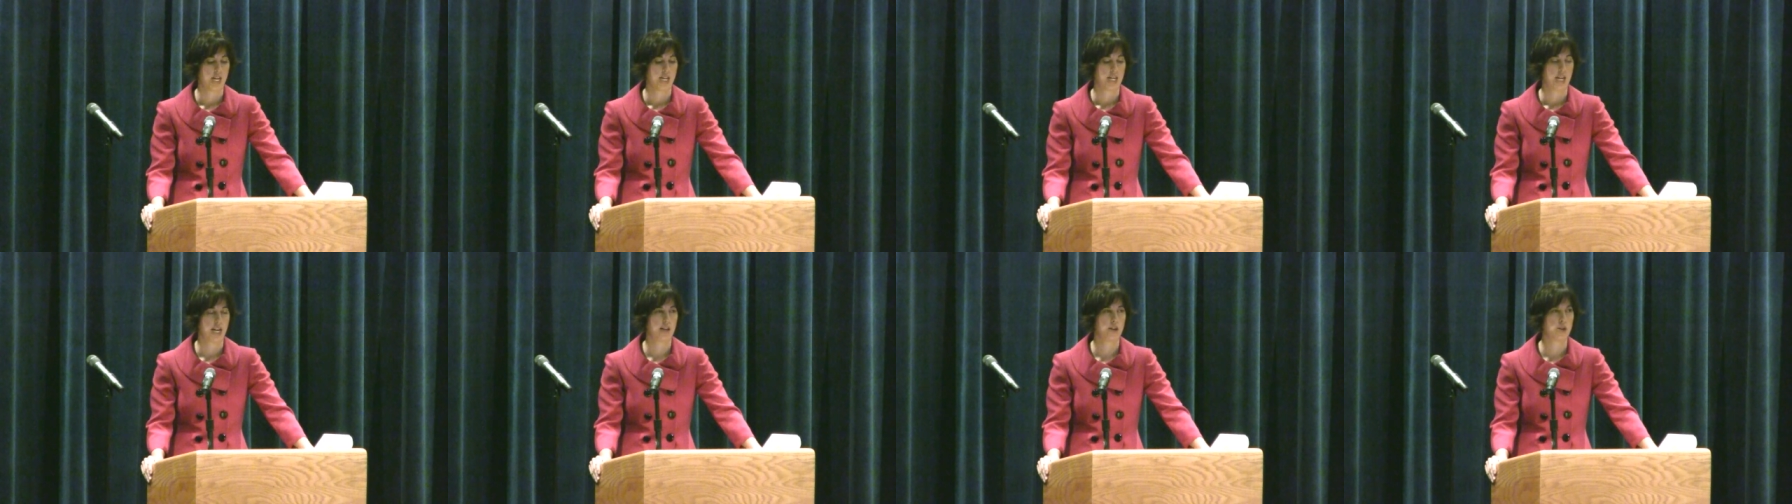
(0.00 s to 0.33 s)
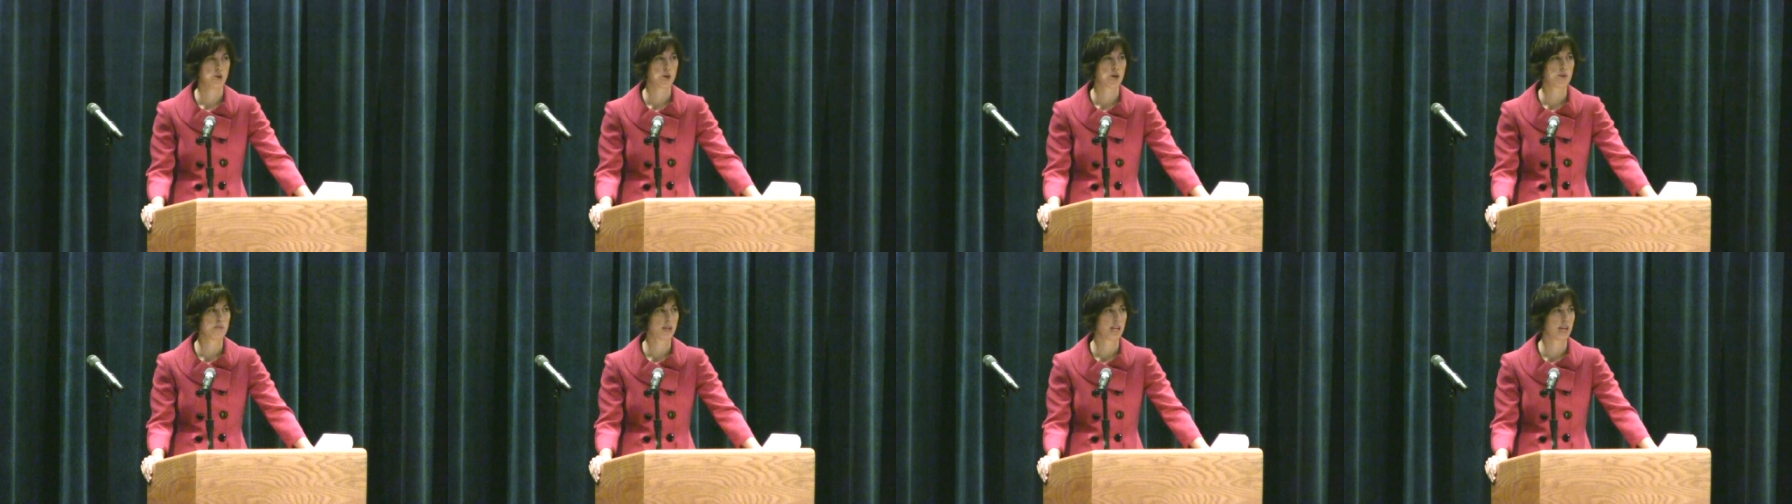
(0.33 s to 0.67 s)
Now
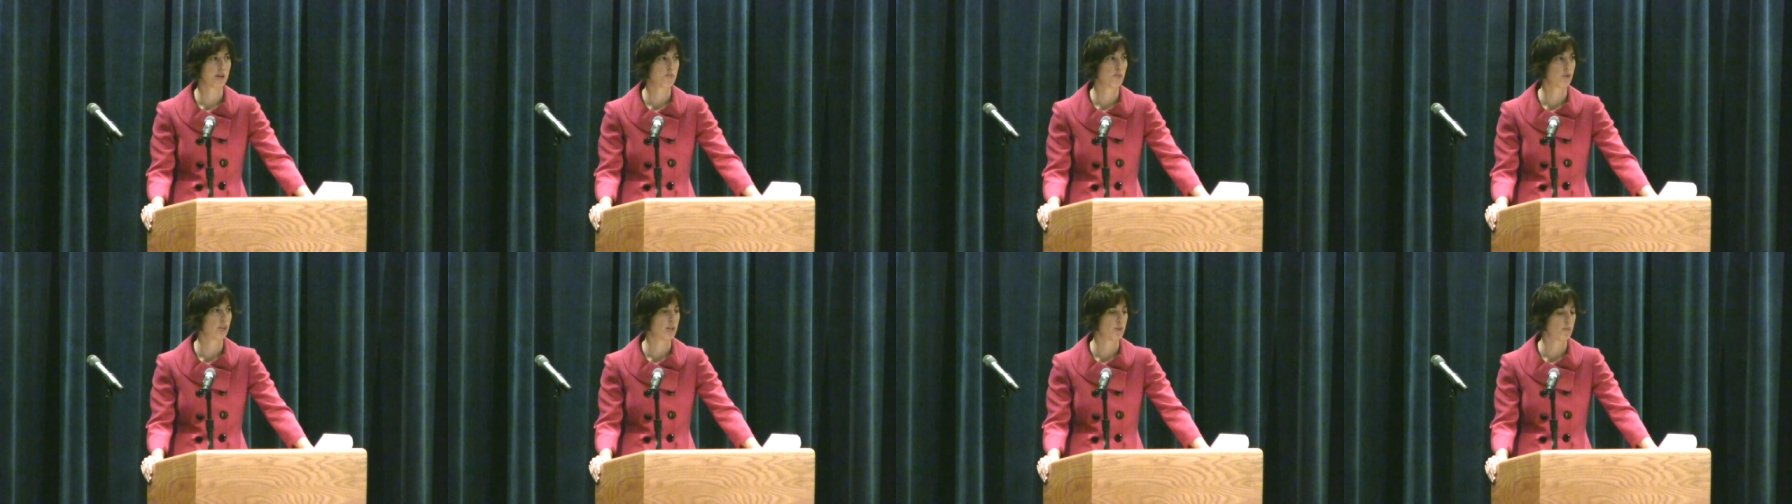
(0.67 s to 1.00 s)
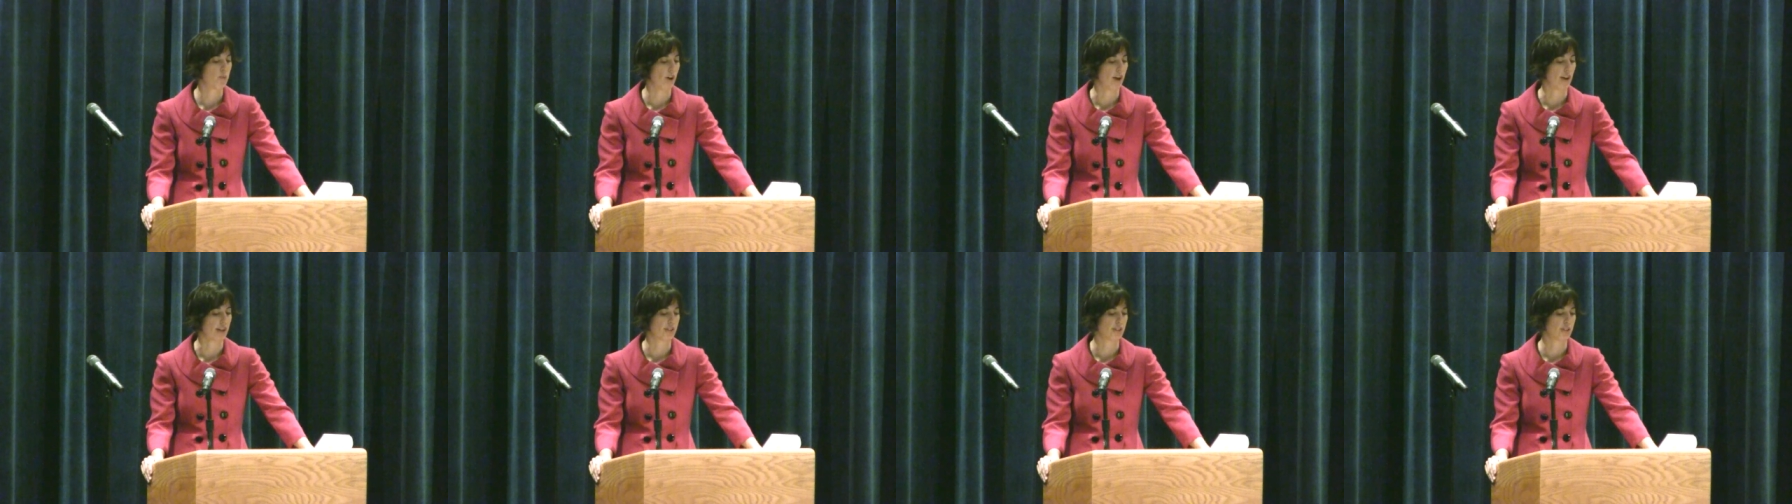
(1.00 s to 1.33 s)
normally I'm pretty
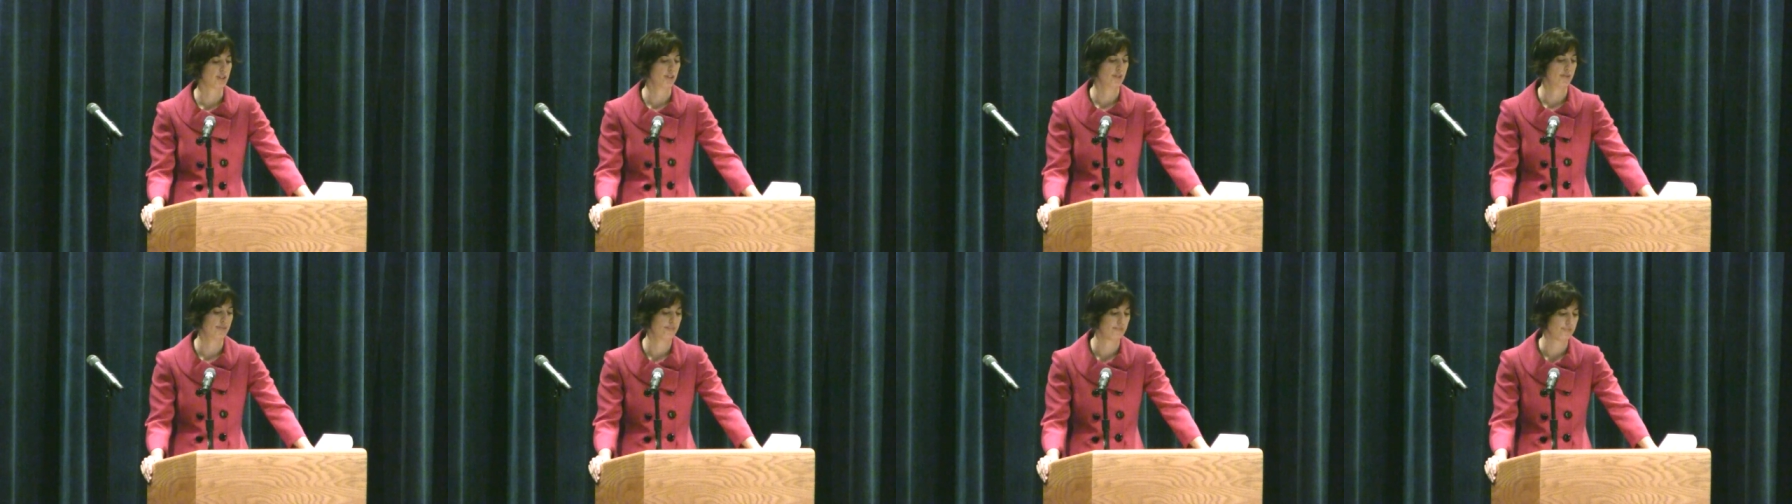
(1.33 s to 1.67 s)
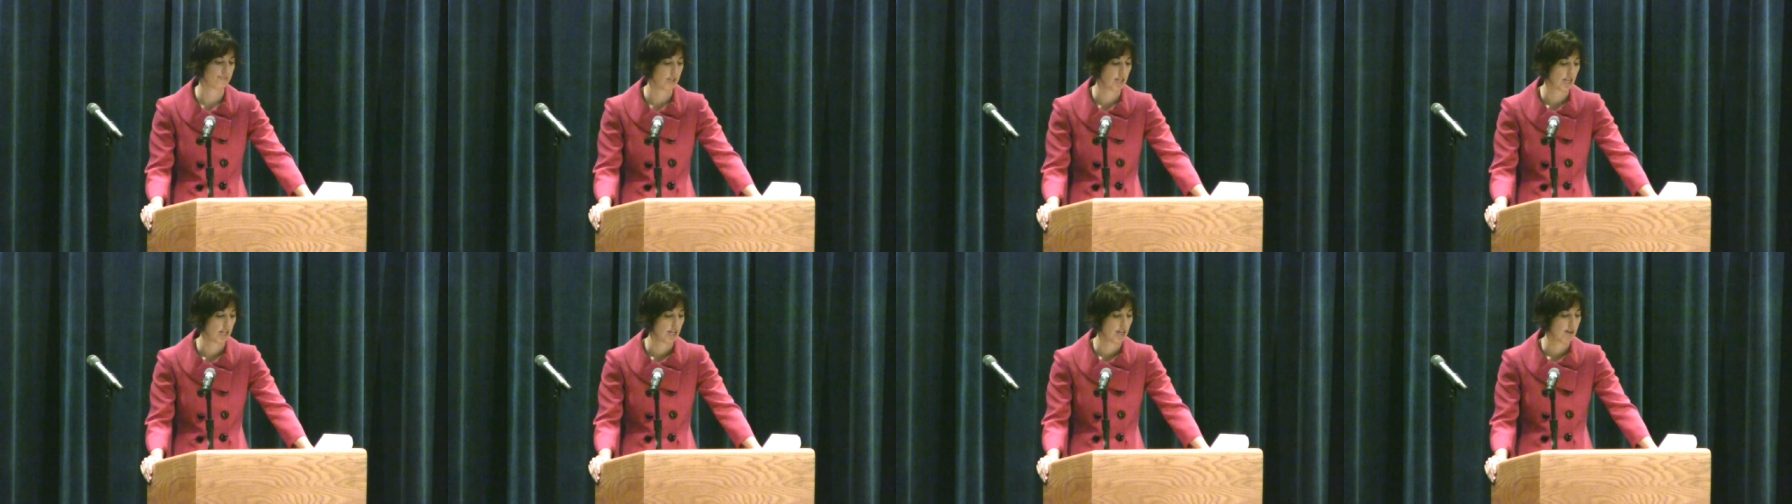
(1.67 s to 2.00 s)
practical,
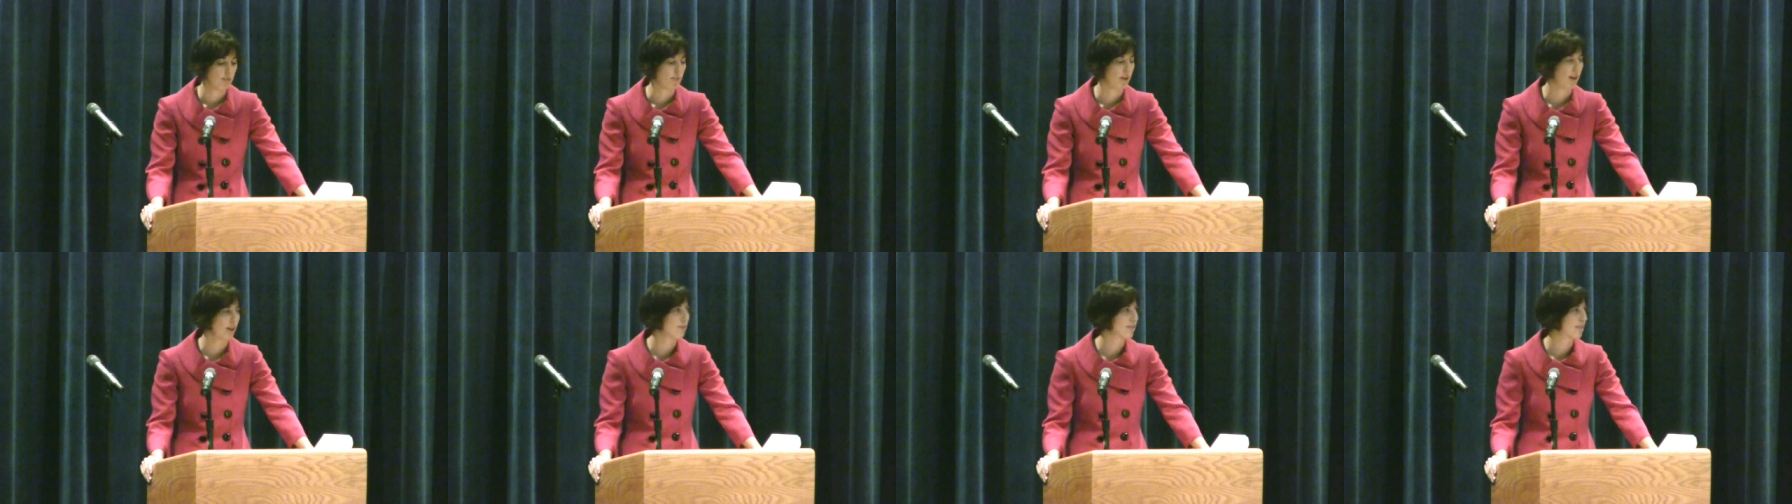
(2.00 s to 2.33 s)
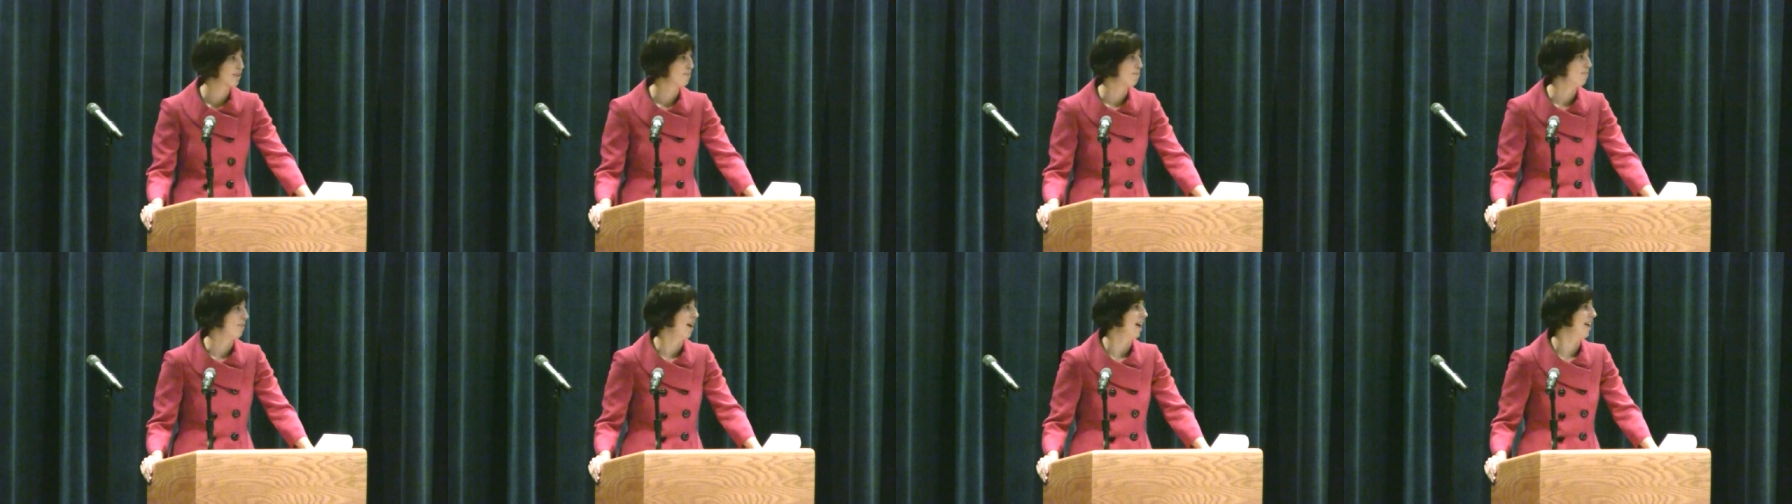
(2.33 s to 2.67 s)
but I
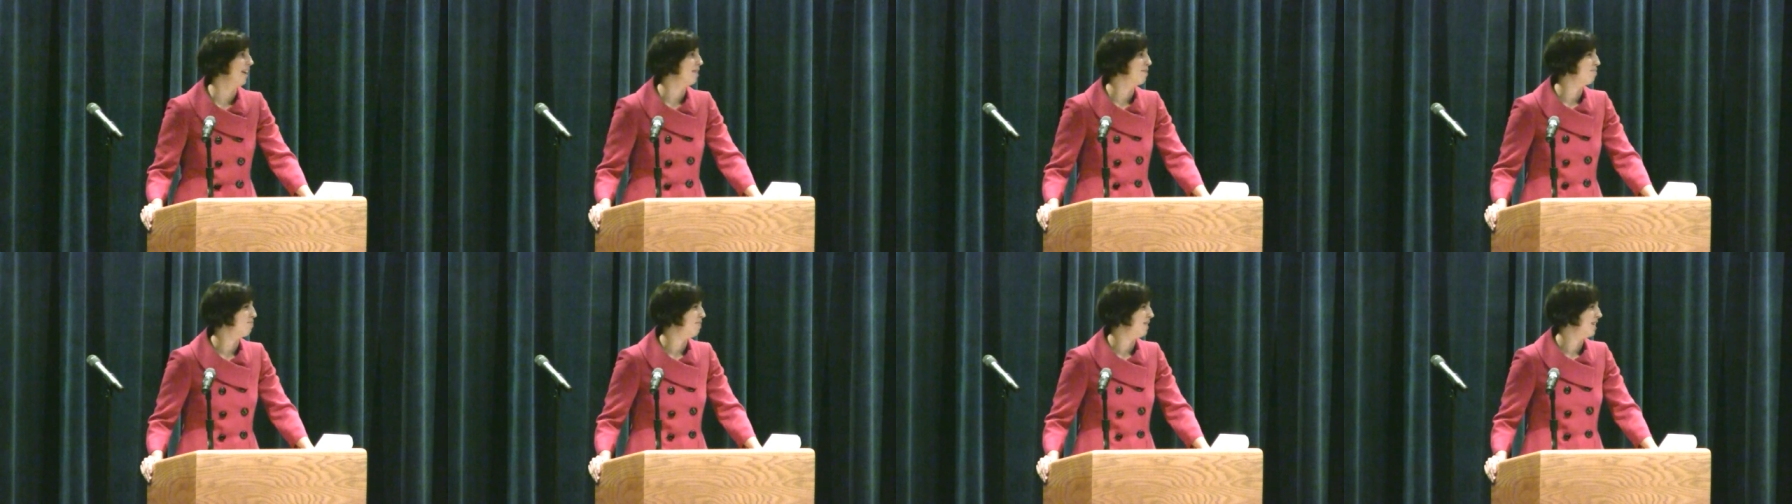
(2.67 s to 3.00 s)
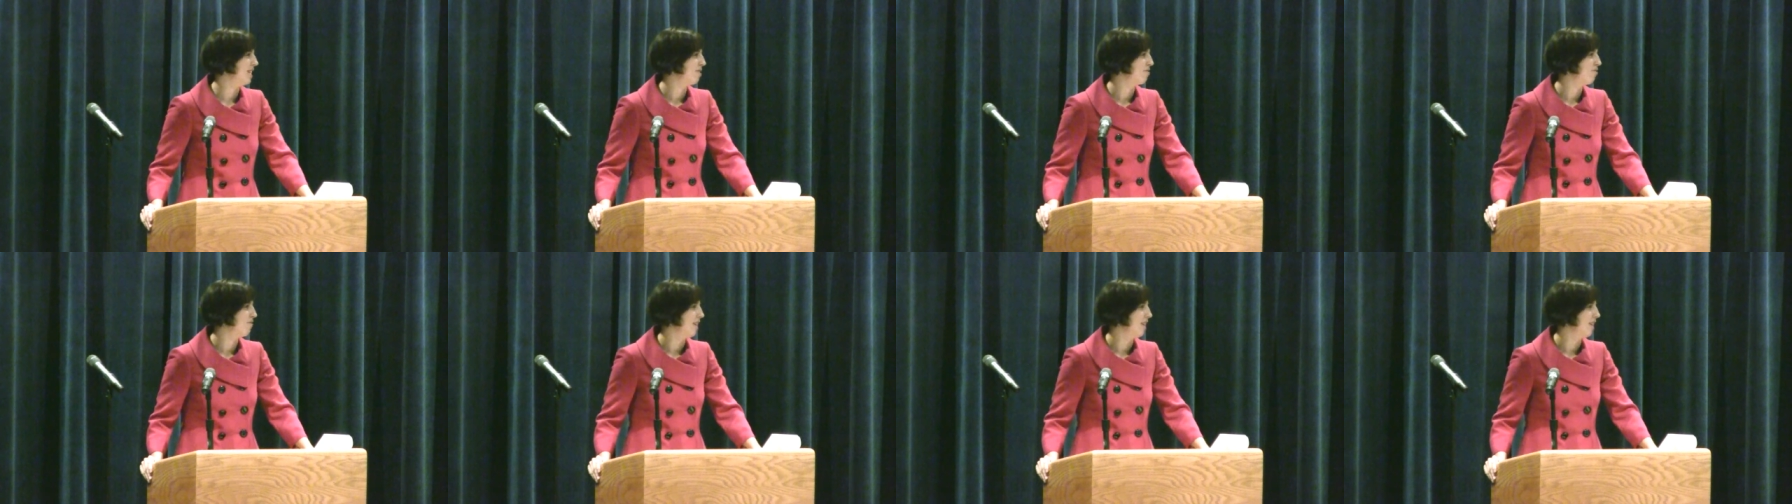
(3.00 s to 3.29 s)
was at a big